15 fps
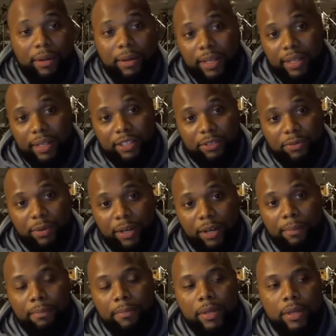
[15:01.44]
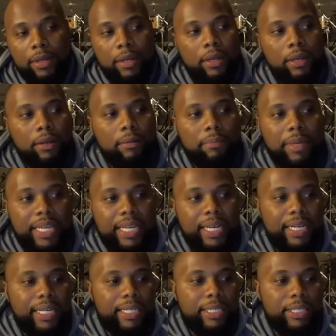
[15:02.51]
in this realm,
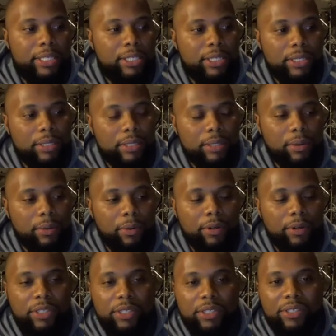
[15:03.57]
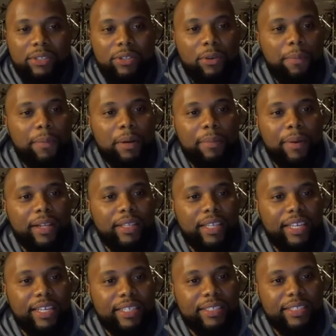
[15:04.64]
because we're just stupid about
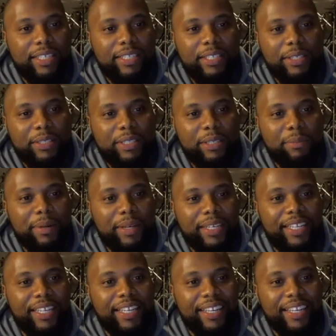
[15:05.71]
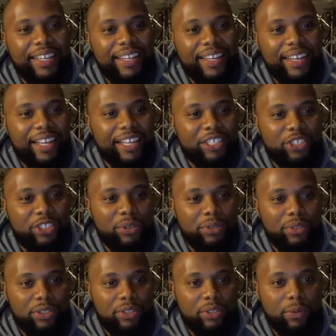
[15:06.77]
things until somebody like shows
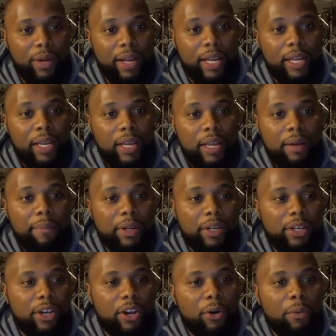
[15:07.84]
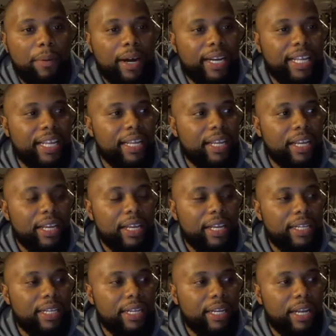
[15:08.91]
us the way. But nobody
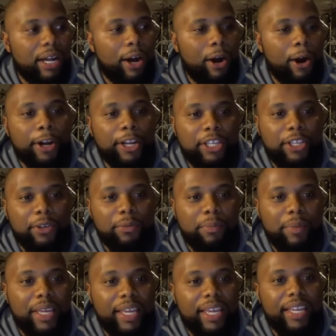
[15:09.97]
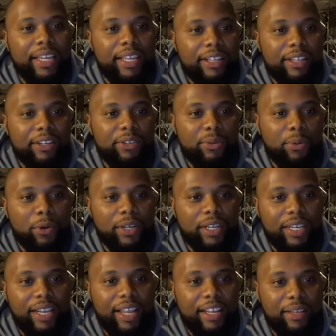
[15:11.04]
argued me toward
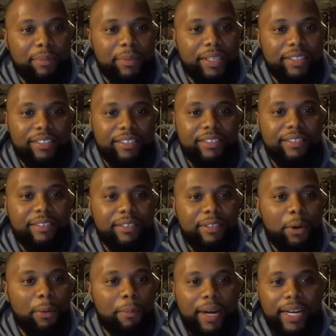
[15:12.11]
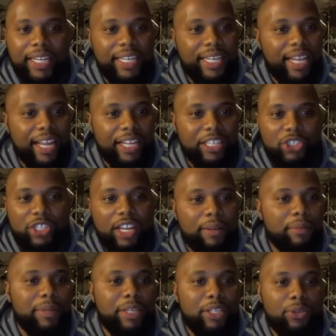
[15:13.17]
enlightenment. Nobody like
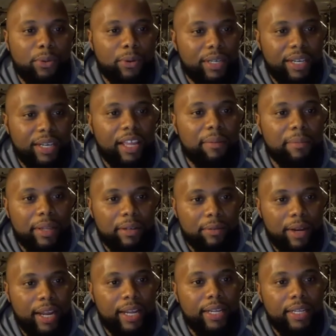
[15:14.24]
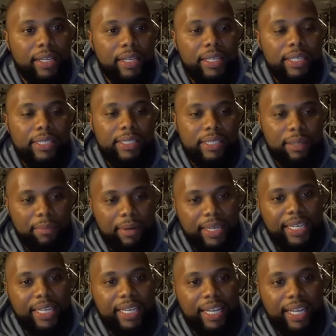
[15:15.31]
shamed me toward enlightenment, right?
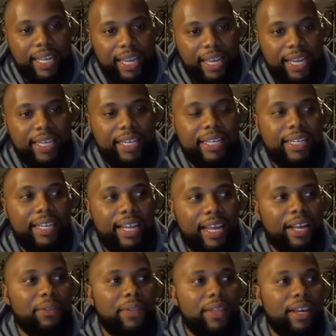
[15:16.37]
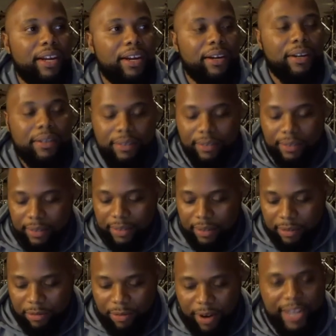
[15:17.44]
Somebody laid down their
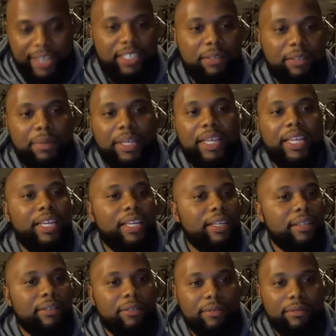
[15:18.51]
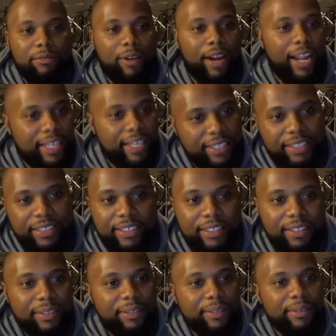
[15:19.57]
right to be right,
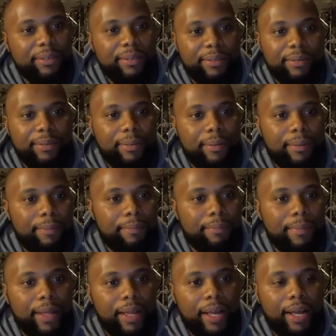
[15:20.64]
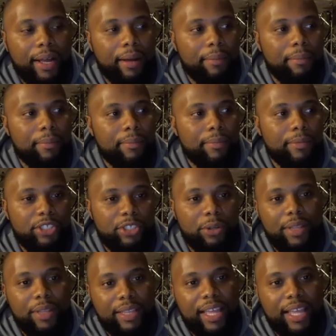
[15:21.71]
so
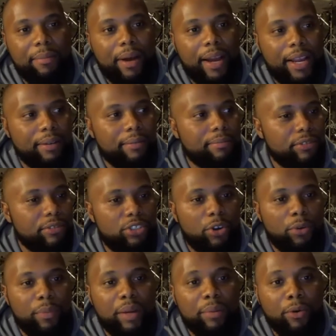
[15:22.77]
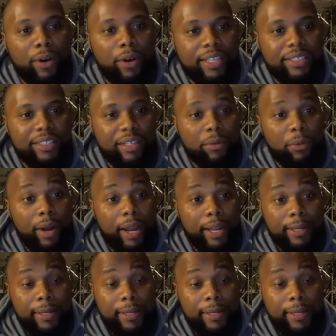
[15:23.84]
that they might show me a more excellent way.